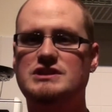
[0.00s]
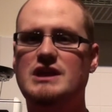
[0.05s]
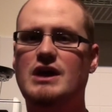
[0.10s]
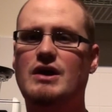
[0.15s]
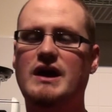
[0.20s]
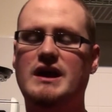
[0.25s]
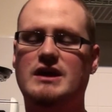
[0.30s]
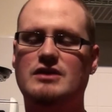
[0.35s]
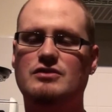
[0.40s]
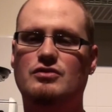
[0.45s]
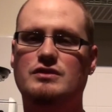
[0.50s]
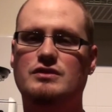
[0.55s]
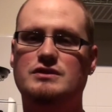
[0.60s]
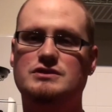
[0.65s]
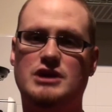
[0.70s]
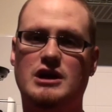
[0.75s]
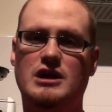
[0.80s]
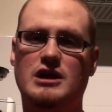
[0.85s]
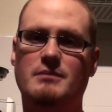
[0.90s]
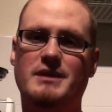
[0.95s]
Now I can only
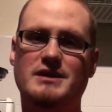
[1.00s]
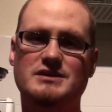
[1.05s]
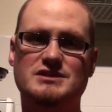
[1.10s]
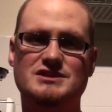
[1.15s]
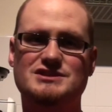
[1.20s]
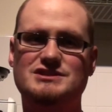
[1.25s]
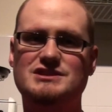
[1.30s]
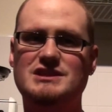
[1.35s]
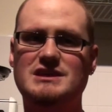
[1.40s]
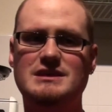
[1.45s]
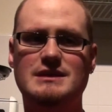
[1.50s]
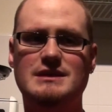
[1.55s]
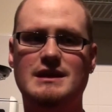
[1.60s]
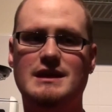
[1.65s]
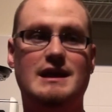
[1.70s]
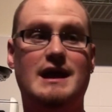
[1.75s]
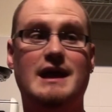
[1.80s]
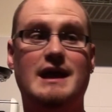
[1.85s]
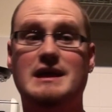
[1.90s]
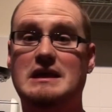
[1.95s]
talk about the scene,
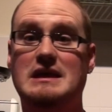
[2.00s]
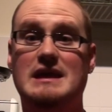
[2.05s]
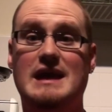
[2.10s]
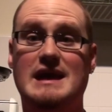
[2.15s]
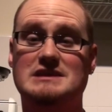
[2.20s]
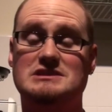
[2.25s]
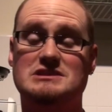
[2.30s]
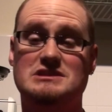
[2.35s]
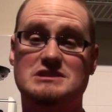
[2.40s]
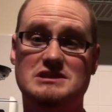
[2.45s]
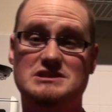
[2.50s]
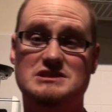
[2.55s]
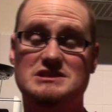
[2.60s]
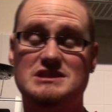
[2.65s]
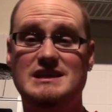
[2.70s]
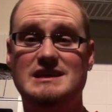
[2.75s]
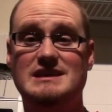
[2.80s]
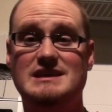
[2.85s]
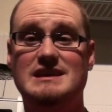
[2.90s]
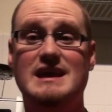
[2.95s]
and I guess the
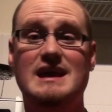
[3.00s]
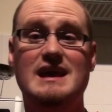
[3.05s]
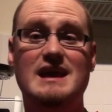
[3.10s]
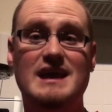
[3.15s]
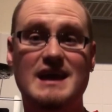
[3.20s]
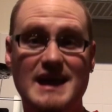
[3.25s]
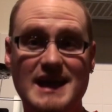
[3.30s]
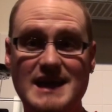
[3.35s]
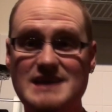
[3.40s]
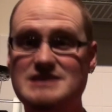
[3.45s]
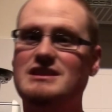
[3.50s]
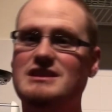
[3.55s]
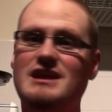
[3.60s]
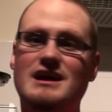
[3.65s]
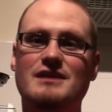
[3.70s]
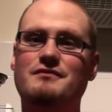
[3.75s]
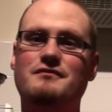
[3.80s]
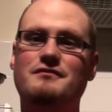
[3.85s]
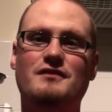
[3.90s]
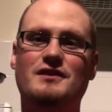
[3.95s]
scene is a lot
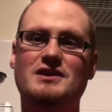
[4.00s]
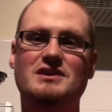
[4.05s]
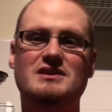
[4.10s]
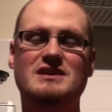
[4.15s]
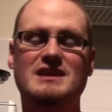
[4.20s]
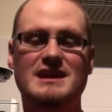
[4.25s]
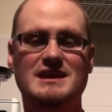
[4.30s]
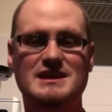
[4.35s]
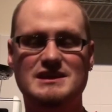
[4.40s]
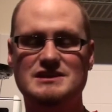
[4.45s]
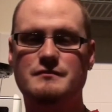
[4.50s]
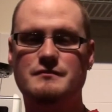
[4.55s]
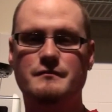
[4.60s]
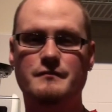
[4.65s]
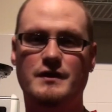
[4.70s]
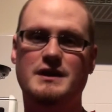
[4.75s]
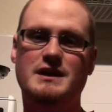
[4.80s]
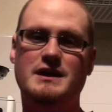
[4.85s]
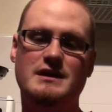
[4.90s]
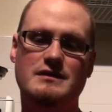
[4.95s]
of fun. It is
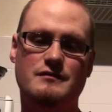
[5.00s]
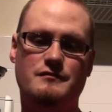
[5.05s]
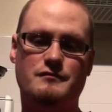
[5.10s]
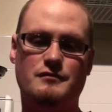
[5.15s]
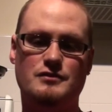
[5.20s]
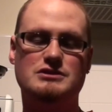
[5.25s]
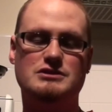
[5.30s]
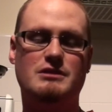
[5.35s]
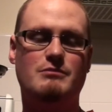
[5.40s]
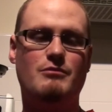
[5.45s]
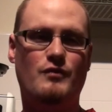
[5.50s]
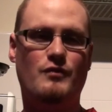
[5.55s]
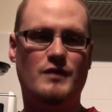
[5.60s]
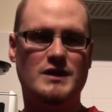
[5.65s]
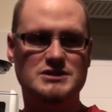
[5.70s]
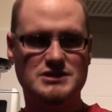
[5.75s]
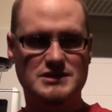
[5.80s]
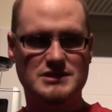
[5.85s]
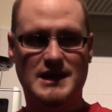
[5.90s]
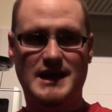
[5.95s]
funny. The first time I
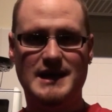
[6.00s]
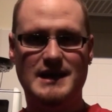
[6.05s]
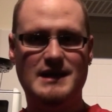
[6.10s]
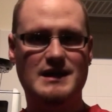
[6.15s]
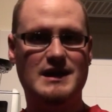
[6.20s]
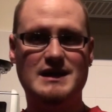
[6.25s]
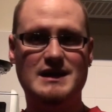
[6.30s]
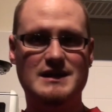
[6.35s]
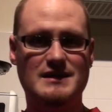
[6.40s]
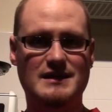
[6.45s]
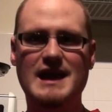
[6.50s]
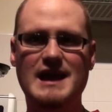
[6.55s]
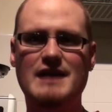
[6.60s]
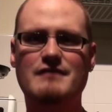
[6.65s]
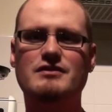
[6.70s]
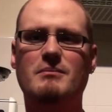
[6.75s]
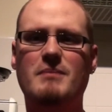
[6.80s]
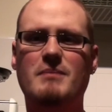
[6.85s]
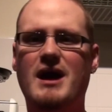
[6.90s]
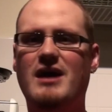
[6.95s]
watched it, I kind of laughed
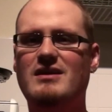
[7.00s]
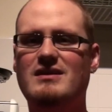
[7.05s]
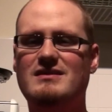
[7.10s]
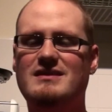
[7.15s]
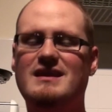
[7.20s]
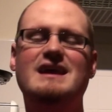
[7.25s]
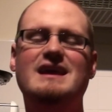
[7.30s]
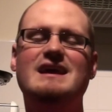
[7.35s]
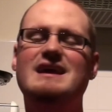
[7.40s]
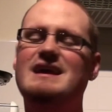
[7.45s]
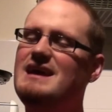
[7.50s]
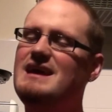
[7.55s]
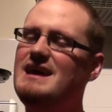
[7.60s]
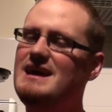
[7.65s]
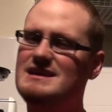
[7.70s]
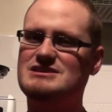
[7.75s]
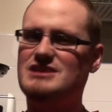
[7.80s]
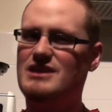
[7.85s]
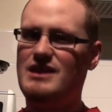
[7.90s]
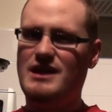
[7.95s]
about it. It
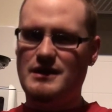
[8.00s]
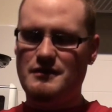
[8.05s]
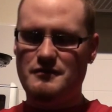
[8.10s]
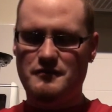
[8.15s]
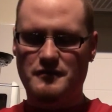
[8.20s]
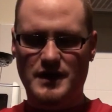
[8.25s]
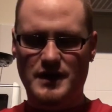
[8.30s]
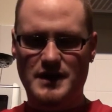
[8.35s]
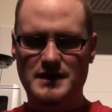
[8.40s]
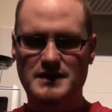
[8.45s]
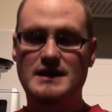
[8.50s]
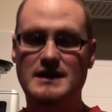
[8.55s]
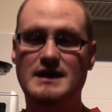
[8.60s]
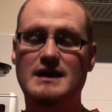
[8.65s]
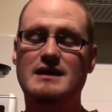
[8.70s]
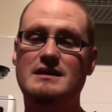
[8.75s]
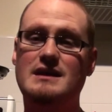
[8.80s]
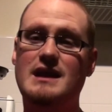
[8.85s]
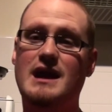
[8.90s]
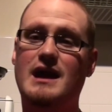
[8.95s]
is a lot of fun.
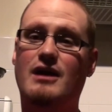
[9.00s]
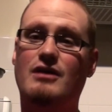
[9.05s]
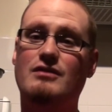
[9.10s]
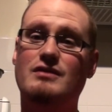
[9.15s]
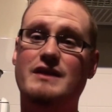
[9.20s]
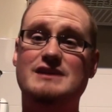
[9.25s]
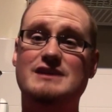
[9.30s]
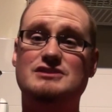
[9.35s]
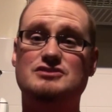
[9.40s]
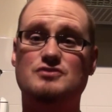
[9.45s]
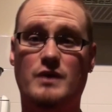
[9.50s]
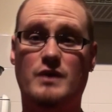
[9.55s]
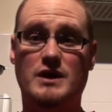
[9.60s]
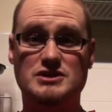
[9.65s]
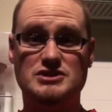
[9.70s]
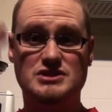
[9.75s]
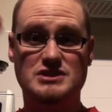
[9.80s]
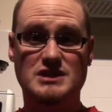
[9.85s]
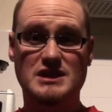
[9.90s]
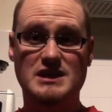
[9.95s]
Now let's
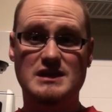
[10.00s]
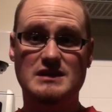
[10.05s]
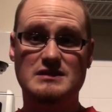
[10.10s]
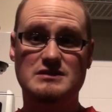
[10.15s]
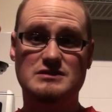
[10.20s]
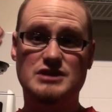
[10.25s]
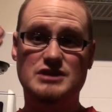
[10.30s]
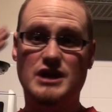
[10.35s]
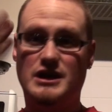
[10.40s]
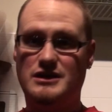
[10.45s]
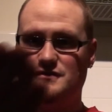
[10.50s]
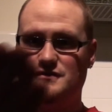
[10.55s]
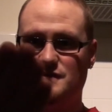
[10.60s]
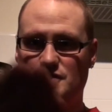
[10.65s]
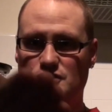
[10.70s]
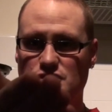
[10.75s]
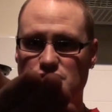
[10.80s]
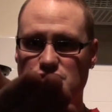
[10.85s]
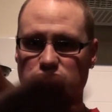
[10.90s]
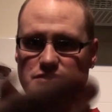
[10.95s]
watch the Dutch
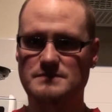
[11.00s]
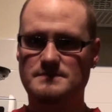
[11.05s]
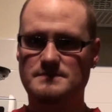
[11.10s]
version.